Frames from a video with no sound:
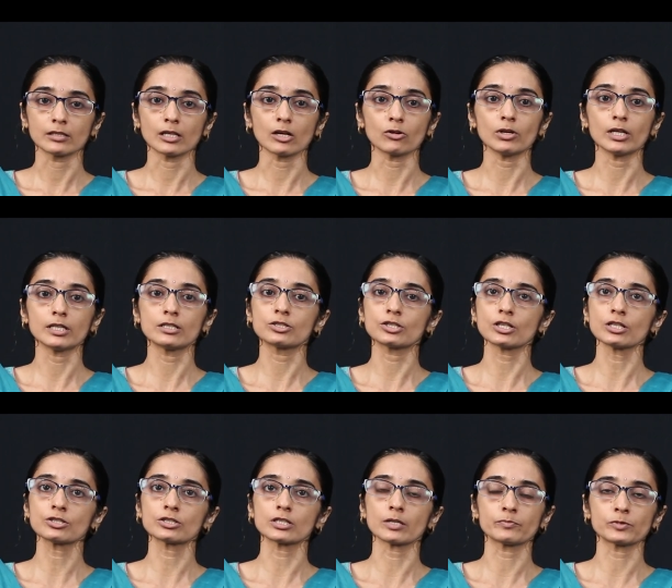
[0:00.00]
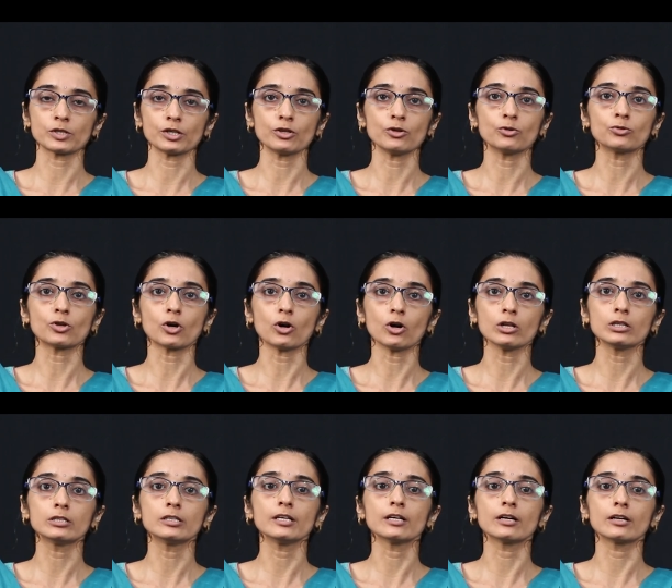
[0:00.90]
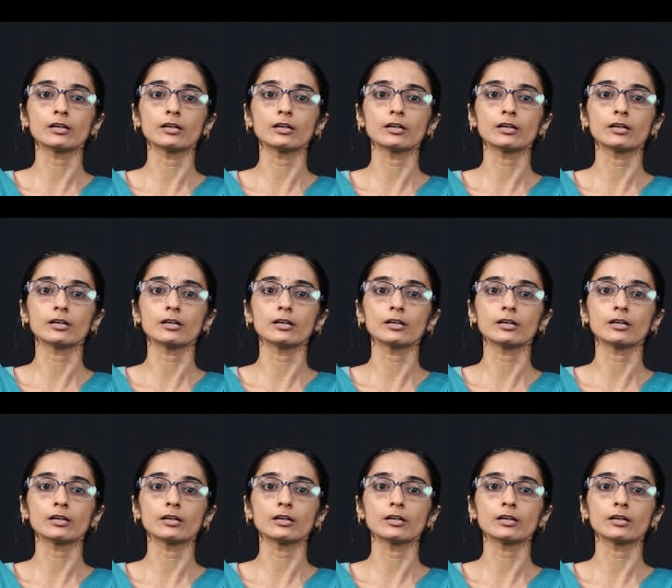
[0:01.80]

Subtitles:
Now let's just substitute all the